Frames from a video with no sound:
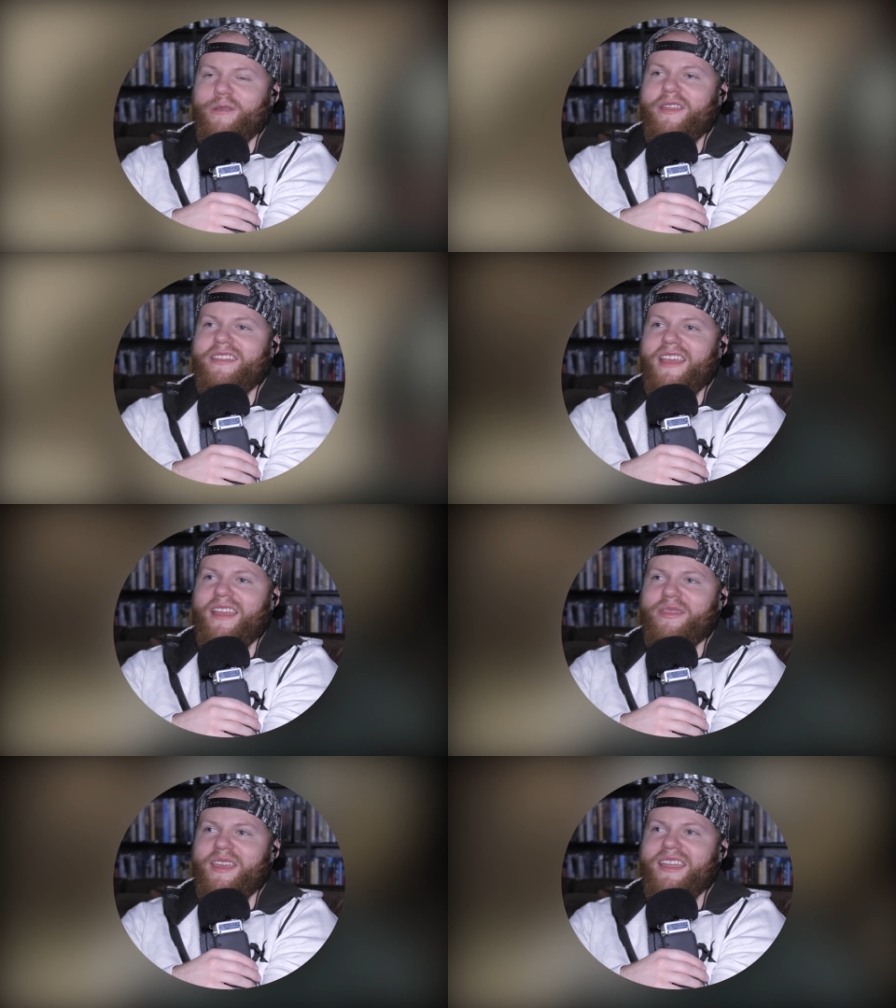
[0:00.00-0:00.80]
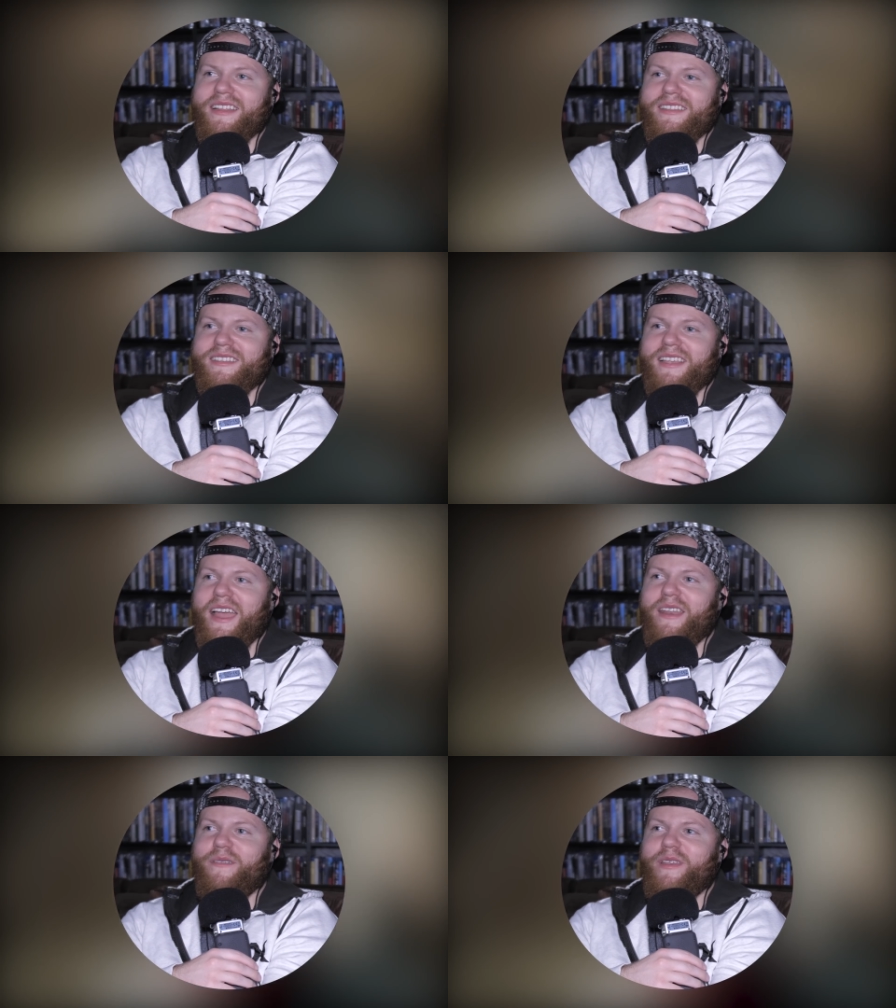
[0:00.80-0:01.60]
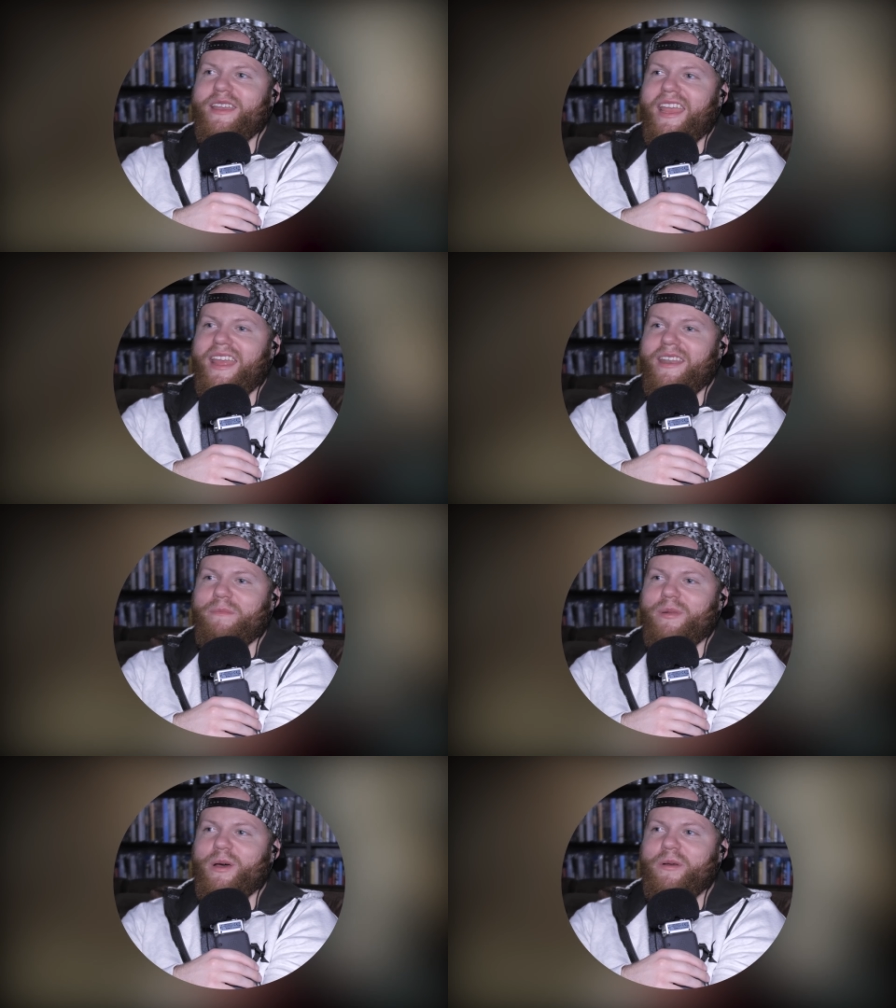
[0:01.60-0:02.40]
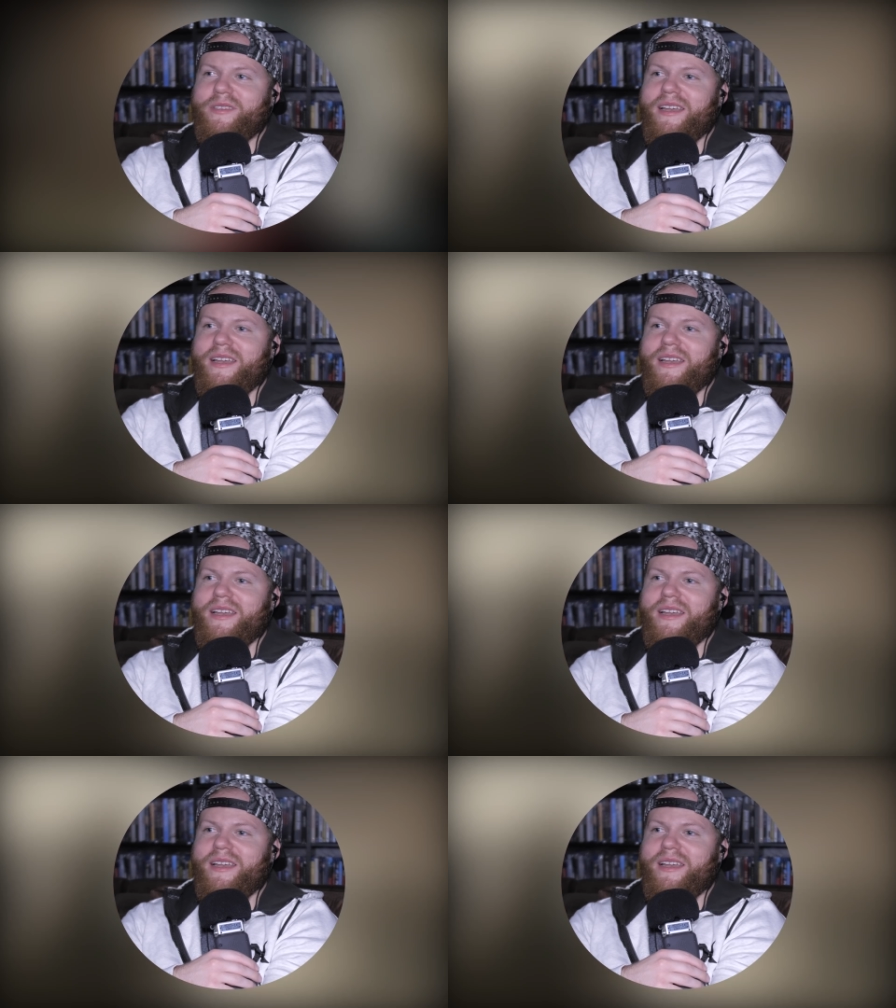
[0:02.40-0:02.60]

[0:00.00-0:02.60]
You get that thing inside of it and it blows